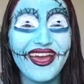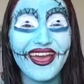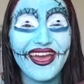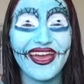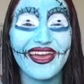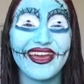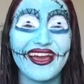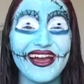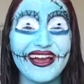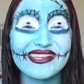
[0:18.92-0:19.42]

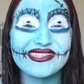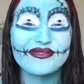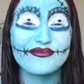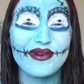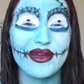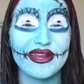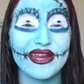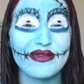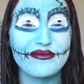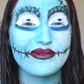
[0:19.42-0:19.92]
Hey guys,
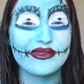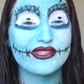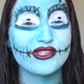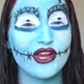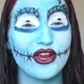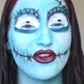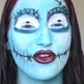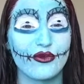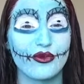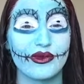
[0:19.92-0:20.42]
my name is
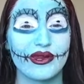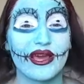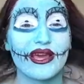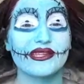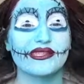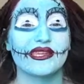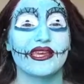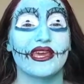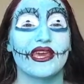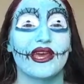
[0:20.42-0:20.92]
Jerry
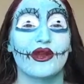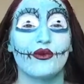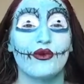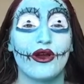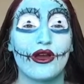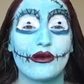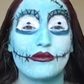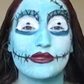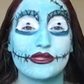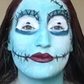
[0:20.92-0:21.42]
Cribinette, and
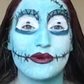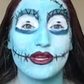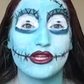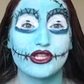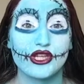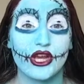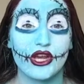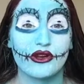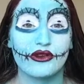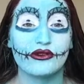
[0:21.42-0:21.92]
welcome to my
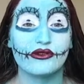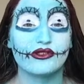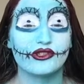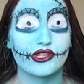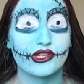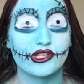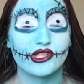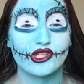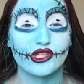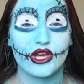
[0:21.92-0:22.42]
channel,
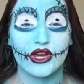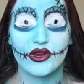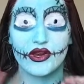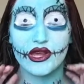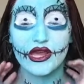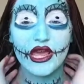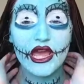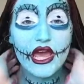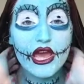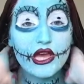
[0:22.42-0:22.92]
Just
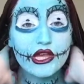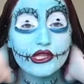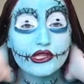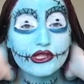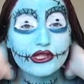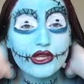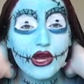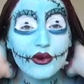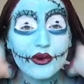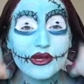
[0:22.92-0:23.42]
Jerry.
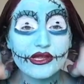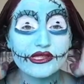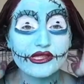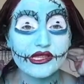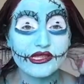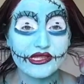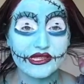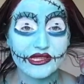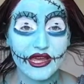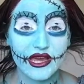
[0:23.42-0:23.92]
So in
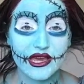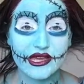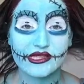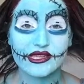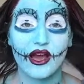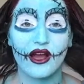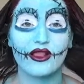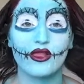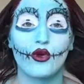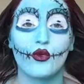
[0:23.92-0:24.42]
today's
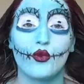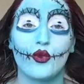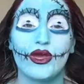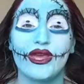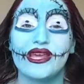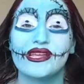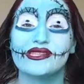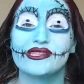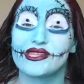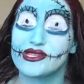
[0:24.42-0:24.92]

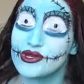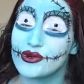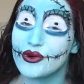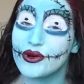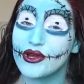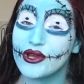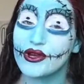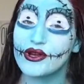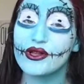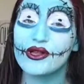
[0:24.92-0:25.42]
Halloween
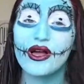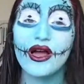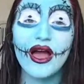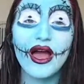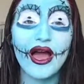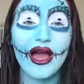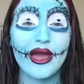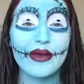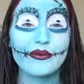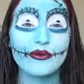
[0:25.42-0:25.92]
tutorial,
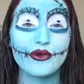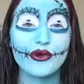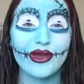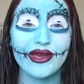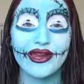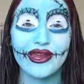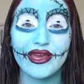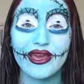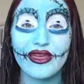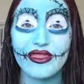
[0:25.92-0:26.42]
I'm
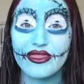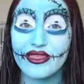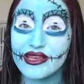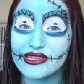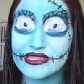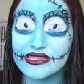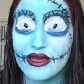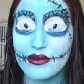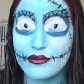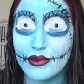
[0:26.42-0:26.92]
creating
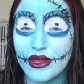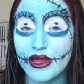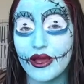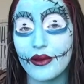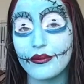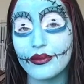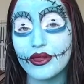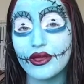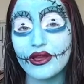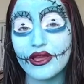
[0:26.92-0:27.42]
this
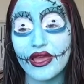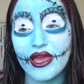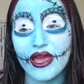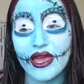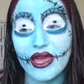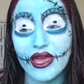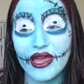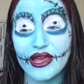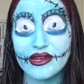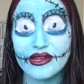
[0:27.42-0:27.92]
makeup look,
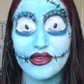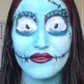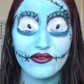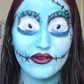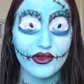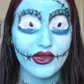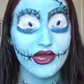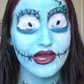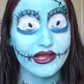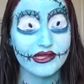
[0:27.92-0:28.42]
and if
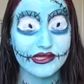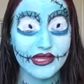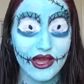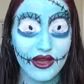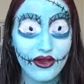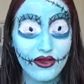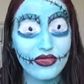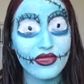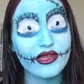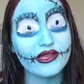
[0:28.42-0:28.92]
you can't
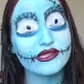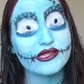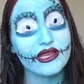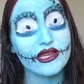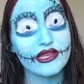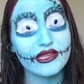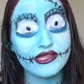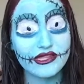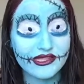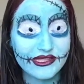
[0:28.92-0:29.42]
tell, this
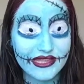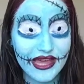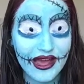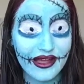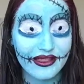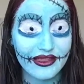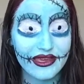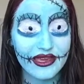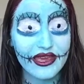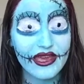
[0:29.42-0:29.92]
is
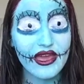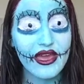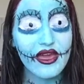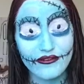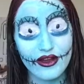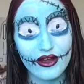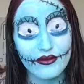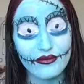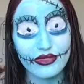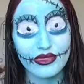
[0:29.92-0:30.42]
Sally
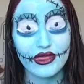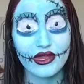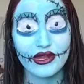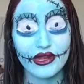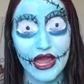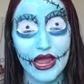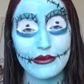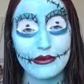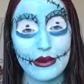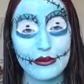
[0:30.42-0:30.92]
from The
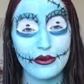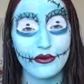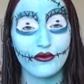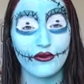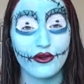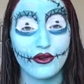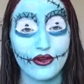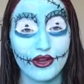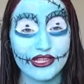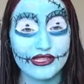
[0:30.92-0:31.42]
Nightmare
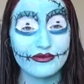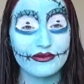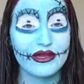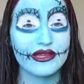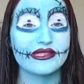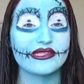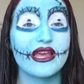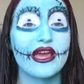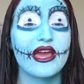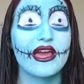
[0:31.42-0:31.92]
Before
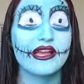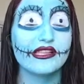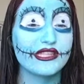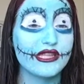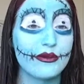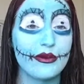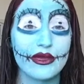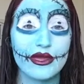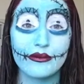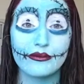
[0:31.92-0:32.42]
Christmas.
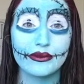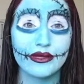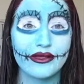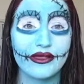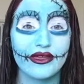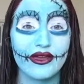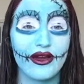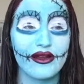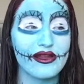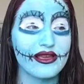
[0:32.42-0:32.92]
To be
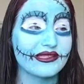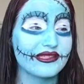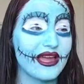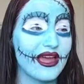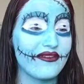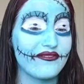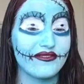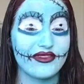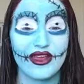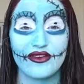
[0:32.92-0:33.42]
completely honest,
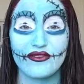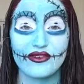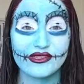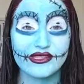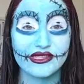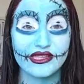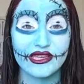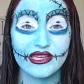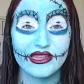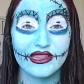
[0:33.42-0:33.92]
I've never
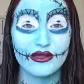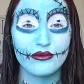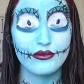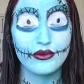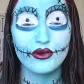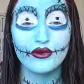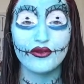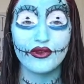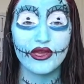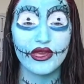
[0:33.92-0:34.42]
seen the
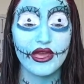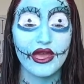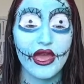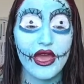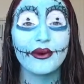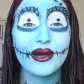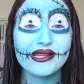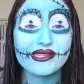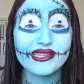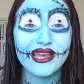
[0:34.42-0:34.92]
movie,
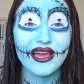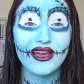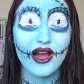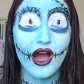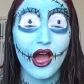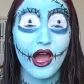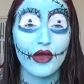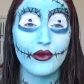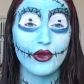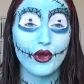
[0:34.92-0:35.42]
but I
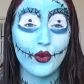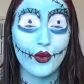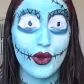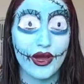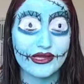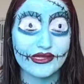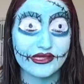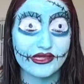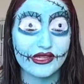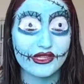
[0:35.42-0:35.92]
got a
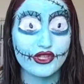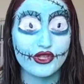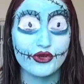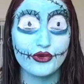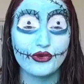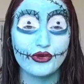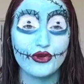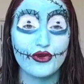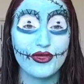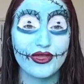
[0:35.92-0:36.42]
request
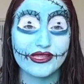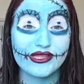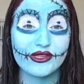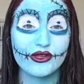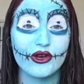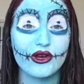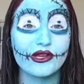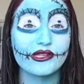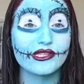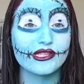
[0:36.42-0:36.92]
to do this
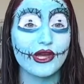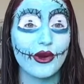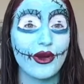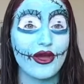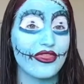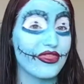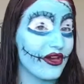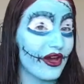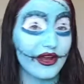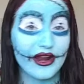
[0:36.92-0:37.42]
look, so
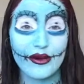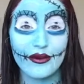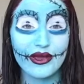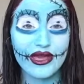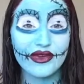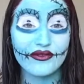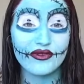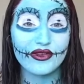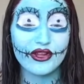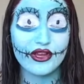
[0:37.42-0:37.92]
I thought I would
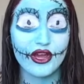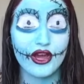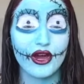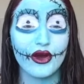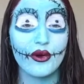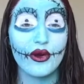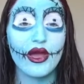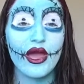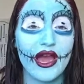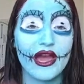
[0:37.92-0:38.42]
give it a
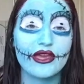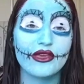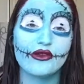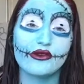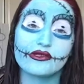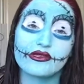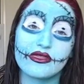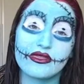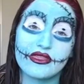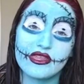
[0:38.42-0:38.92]
go. I
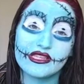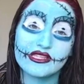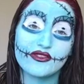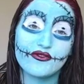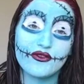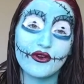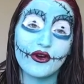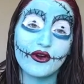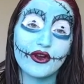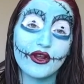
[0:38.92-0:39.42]
used this
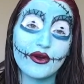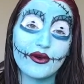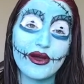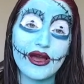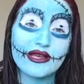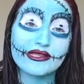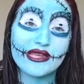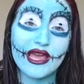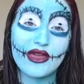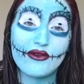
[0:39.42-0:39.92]
photo
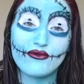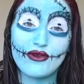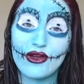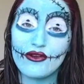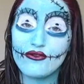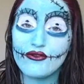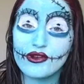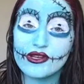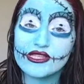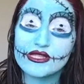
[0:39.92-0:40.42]
as a
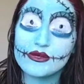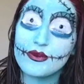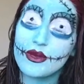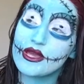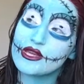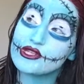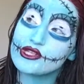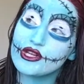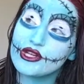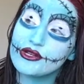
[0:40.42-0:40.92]
reference
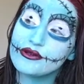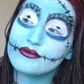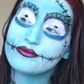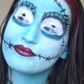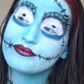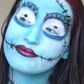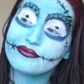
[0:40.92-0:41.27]
picture.